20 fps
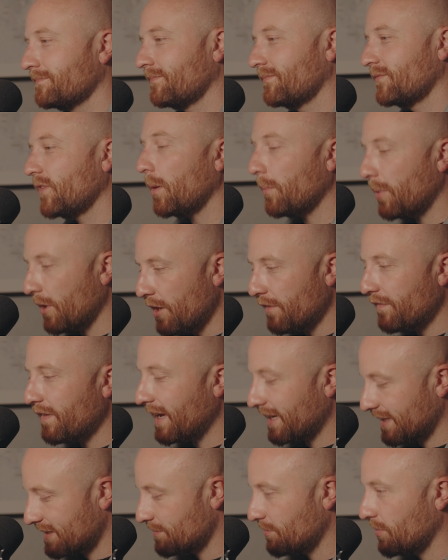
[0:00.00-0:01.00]
Not
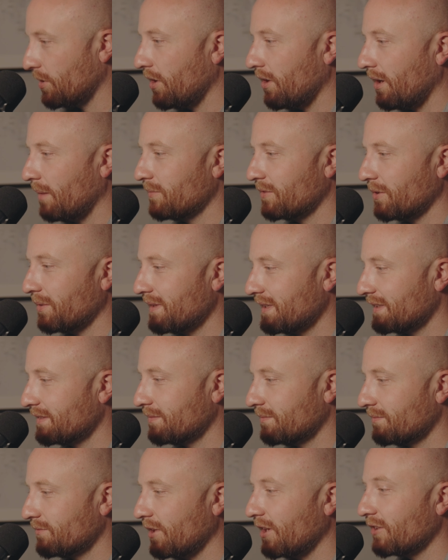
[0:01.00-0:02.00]
perfect, but I'm doing
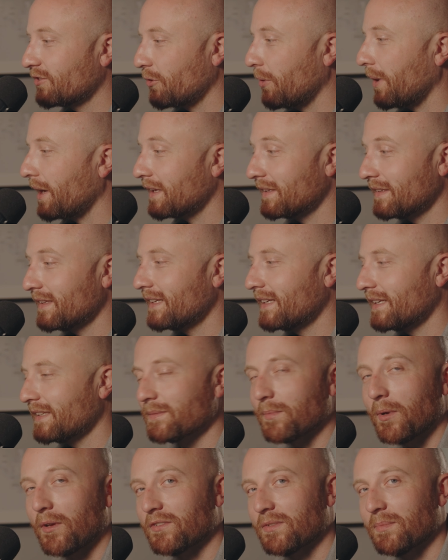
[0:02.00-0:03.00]
this as quickly as
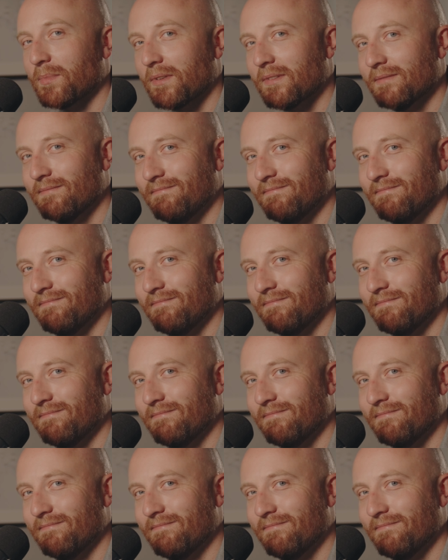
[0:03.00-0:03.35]
possible.